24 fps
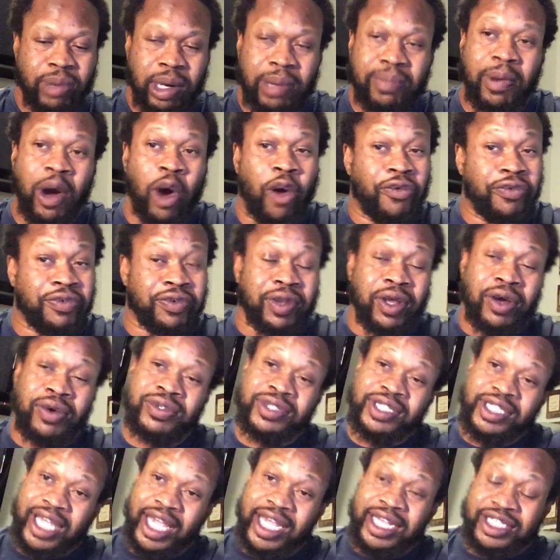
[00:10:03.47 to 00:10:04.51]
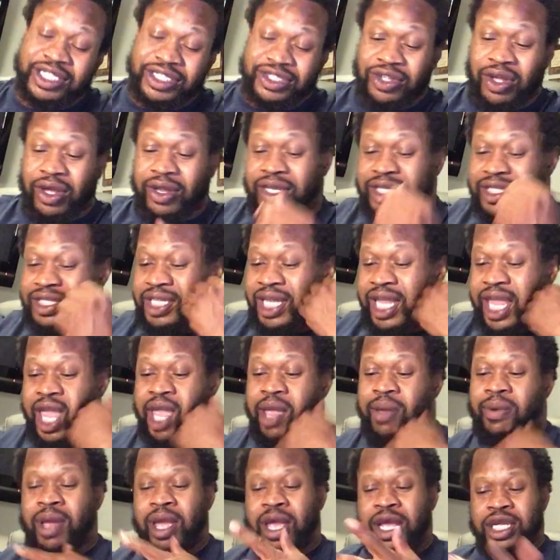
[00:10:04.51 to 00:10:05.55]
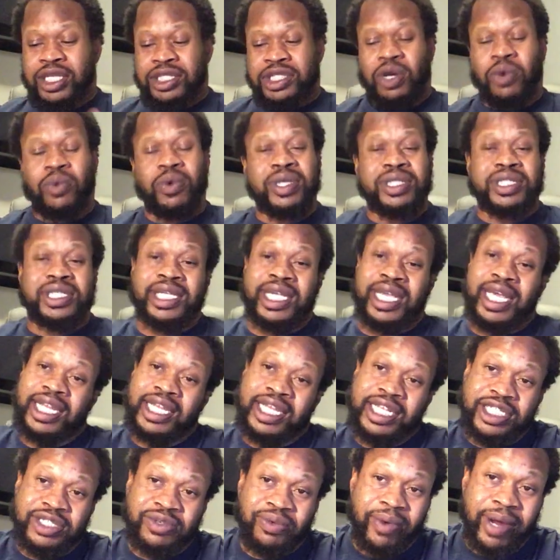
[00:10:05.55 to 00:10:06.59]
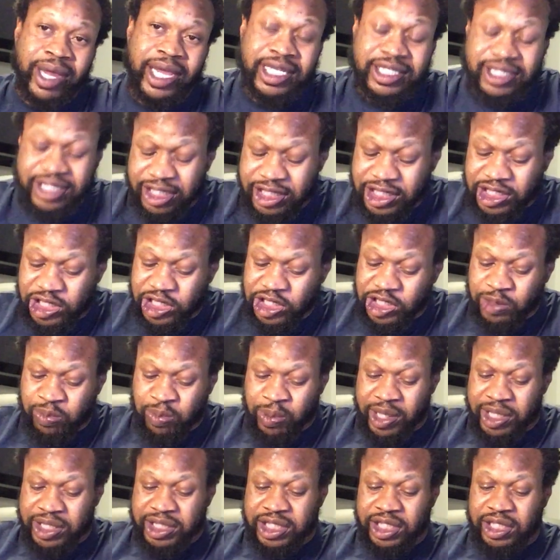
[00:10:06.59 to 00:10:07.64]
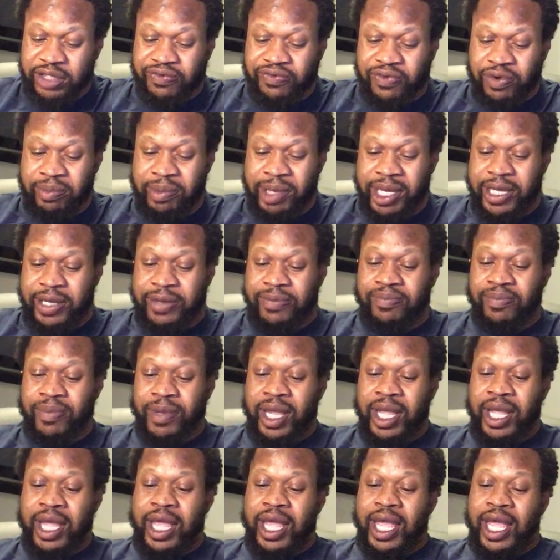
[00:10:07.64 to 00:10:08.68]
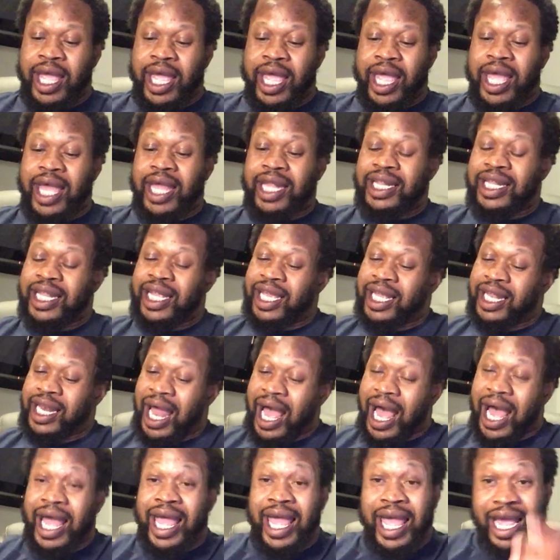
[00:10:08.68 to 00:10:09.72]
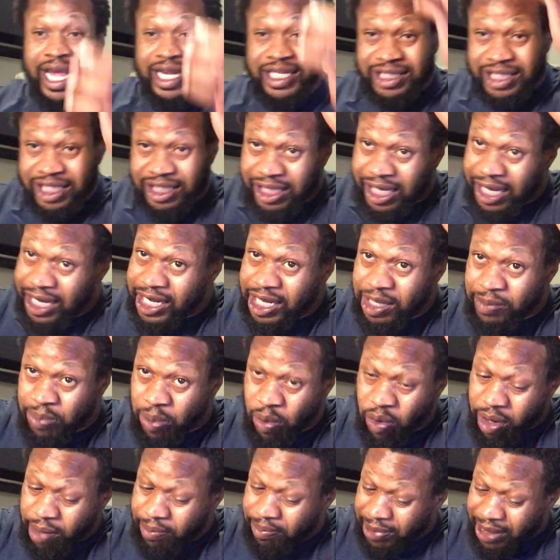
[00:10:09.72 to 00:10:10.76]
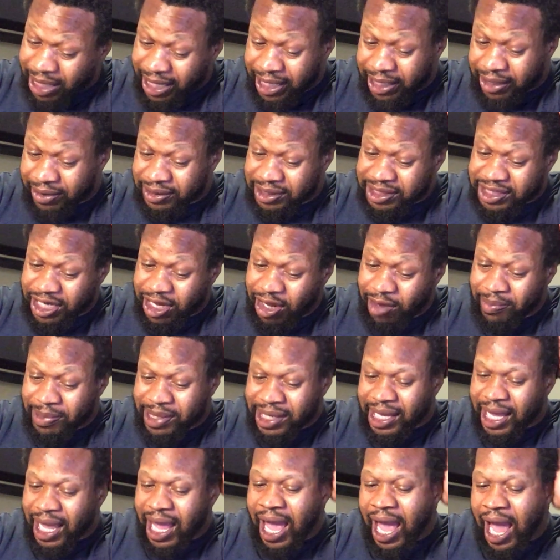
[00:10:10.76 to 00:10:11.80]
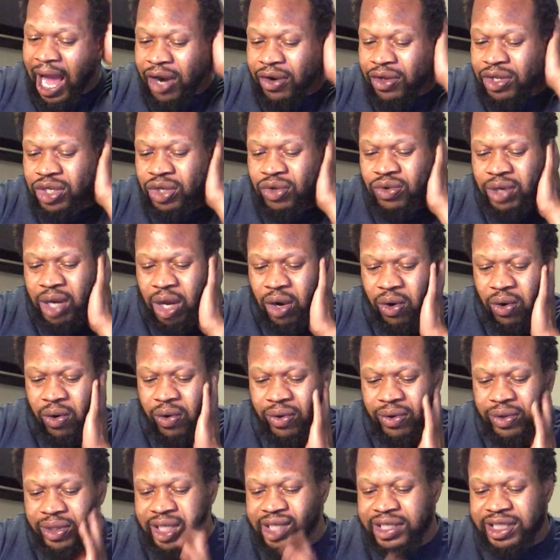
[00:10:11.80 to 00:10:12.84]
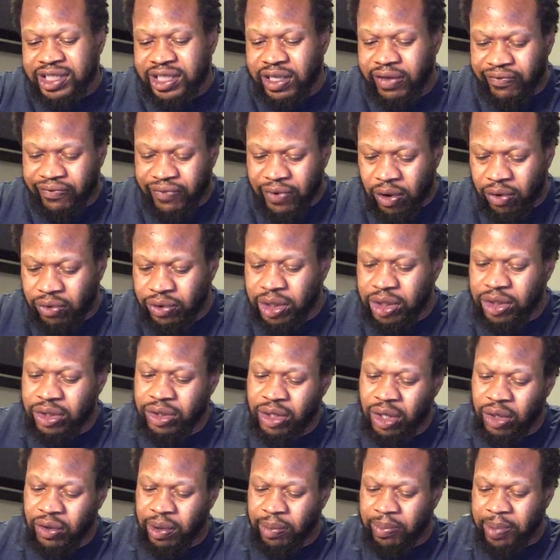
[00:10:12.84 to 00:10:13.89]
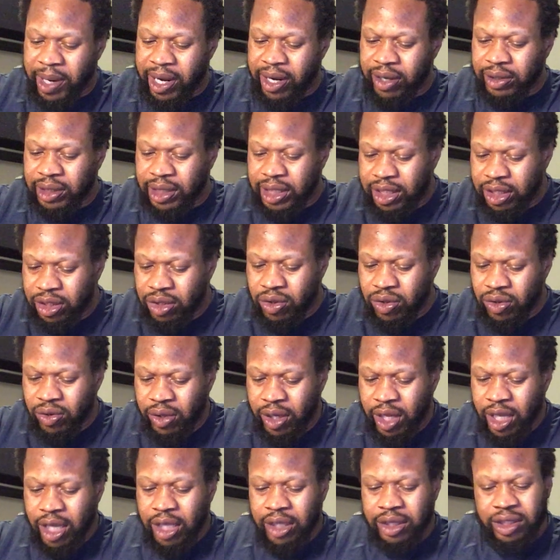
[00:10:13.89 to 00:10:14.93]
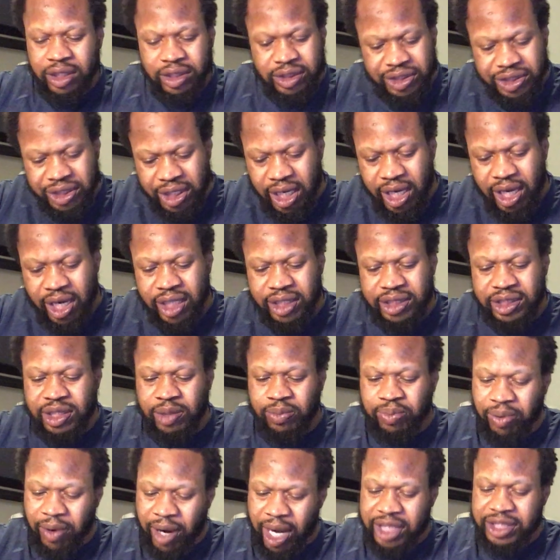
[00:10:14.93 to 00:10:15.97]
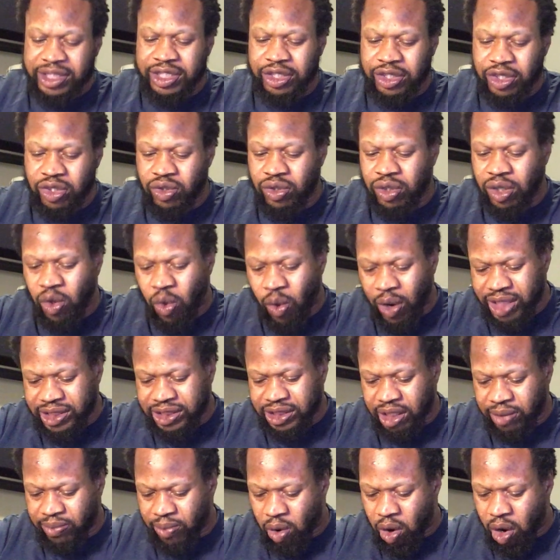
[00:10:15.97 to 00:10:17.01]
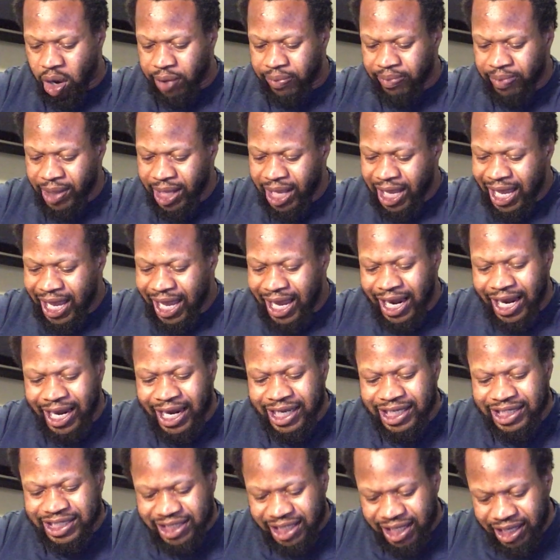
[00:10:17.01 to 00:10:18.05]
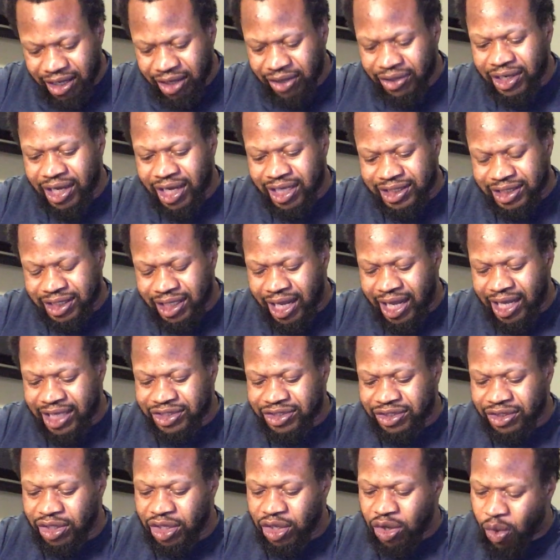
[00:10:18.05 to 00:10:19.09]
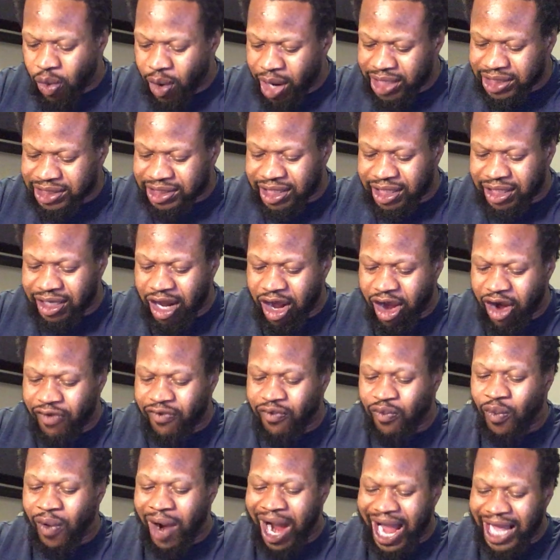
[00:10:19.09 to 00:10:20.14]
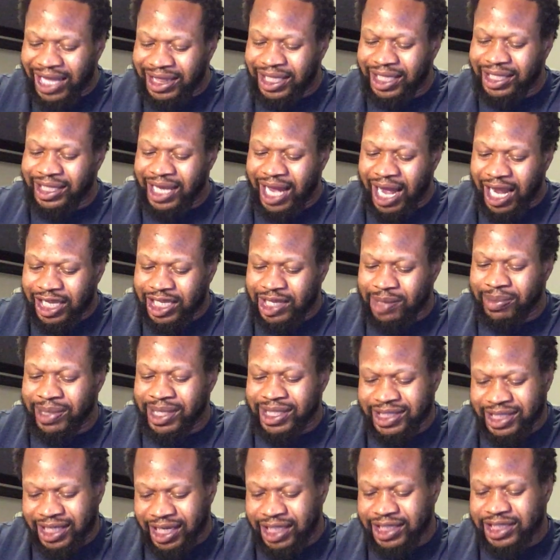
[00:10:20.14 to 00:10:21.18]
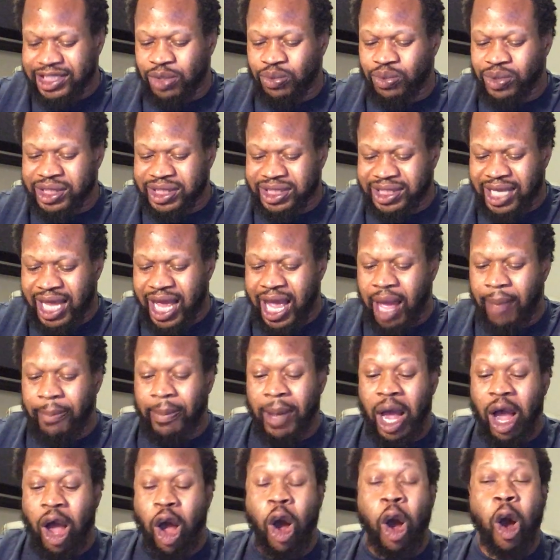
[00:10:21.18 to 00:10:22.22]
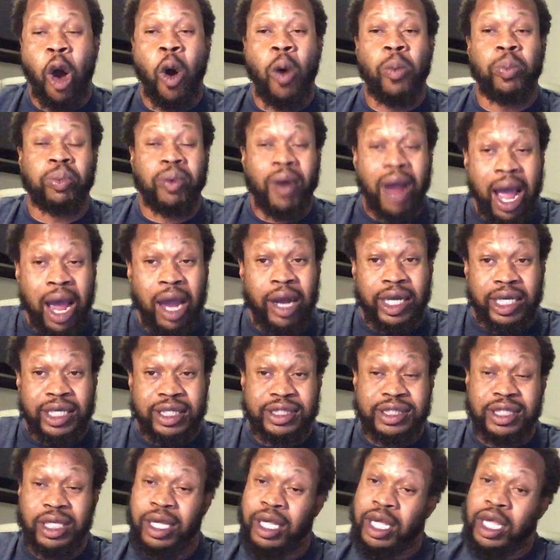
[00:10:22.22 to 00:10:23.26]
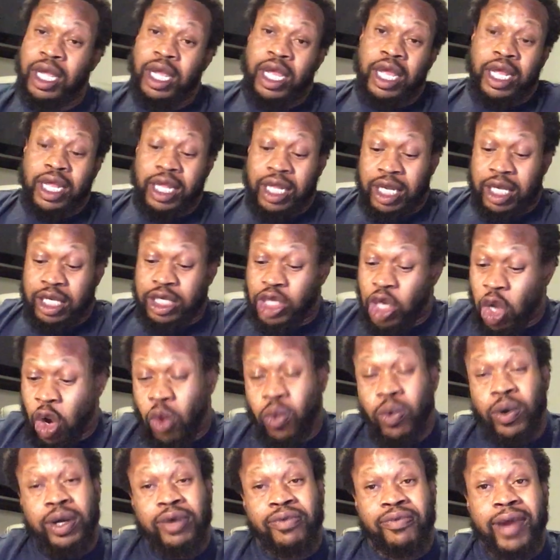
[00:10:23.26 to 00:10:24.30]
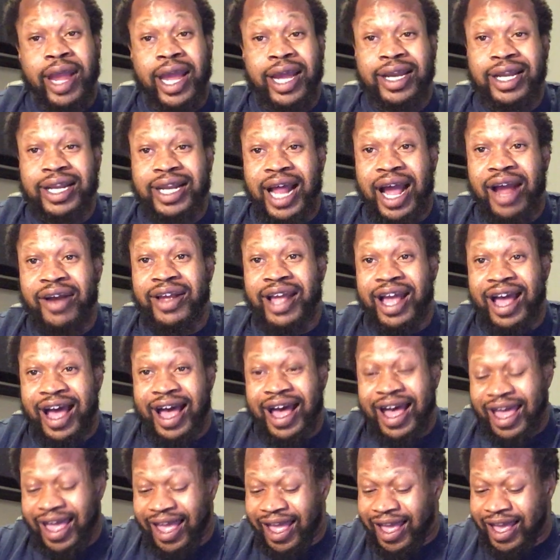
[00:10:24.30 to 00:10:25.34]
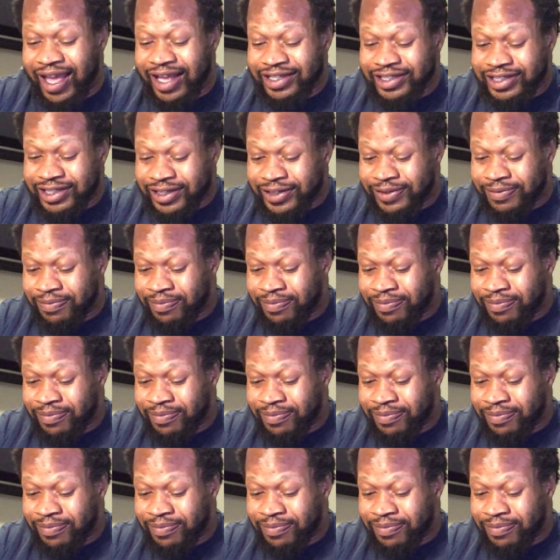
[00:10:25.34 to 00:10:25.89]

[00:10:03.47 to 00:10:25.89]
But both of those cases are the same. So once again, this raises suspicion for me. And then I asked the lady point blank, tell me, how do you know this info? Do you know the paralegal, the judge, the prosecutor, question mark? And it still doesn't answer the question of why the documentation was signed by all parties. No one read it, I asked.